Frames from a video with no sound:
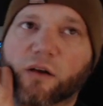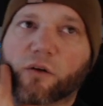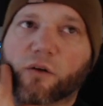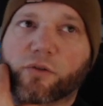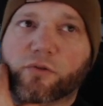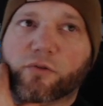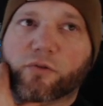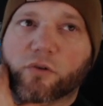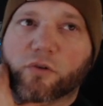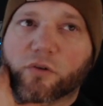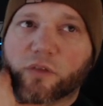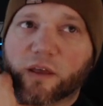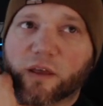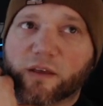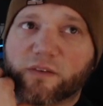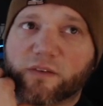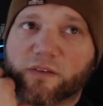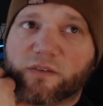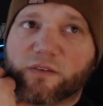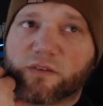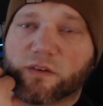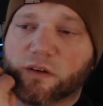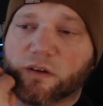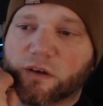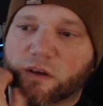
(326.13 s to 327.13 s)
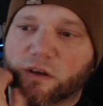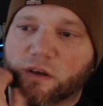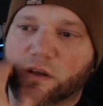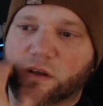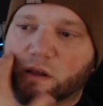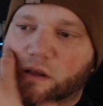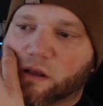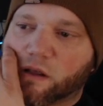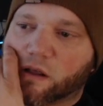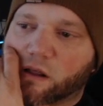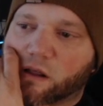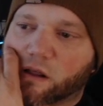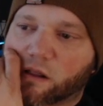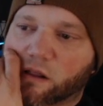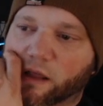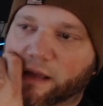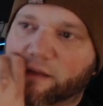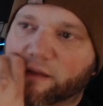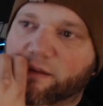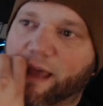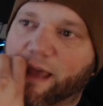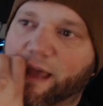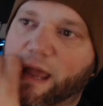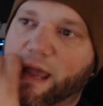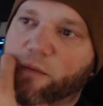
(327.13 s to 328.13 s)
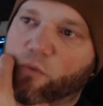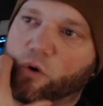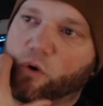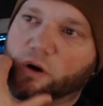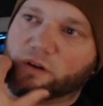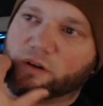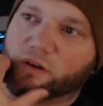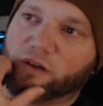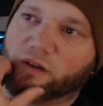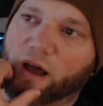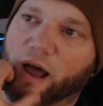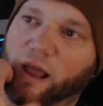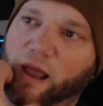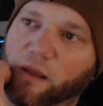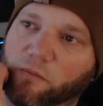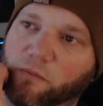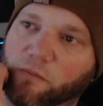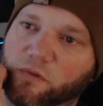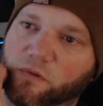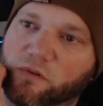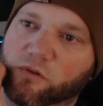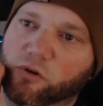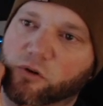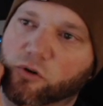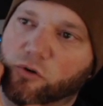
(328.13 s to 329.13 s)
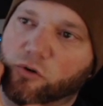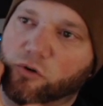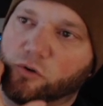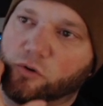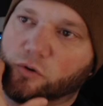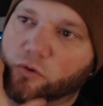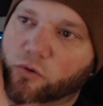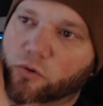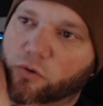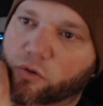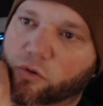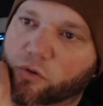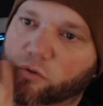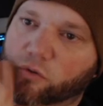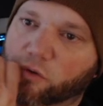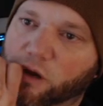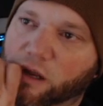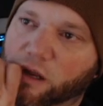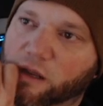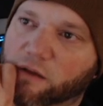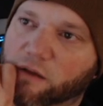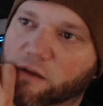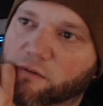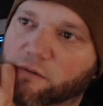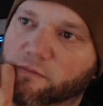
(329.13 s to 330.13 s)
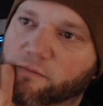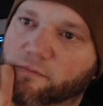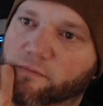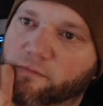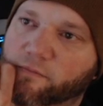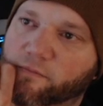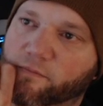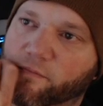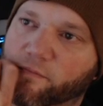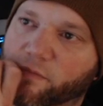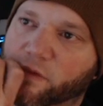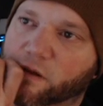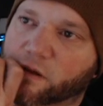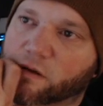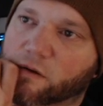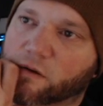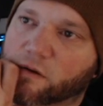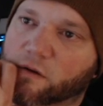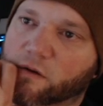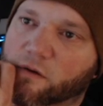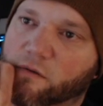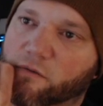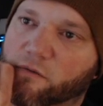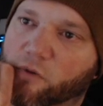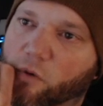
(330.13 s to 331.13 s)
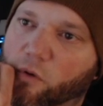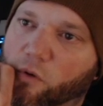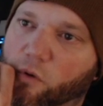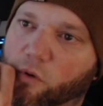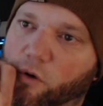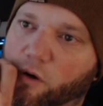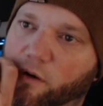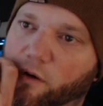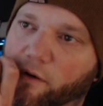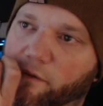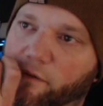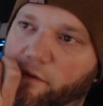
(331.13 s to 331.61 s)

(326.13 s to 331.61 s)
through this like 10 more times. 2, 3, 4.